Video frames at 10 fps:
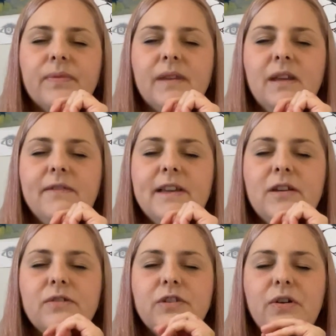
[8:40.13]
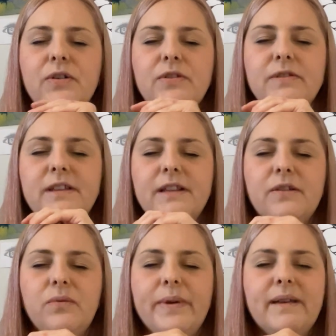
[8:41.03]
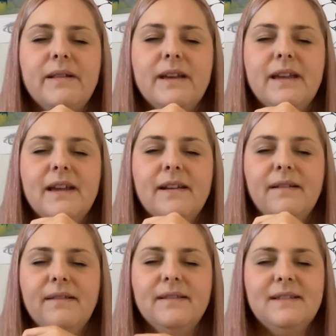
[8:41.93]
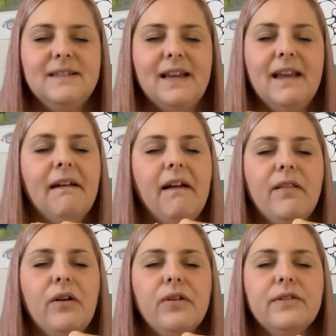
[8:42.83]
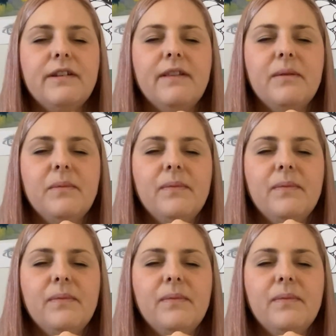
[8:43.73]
Giving your toes a little wiggle again, saying hello to them.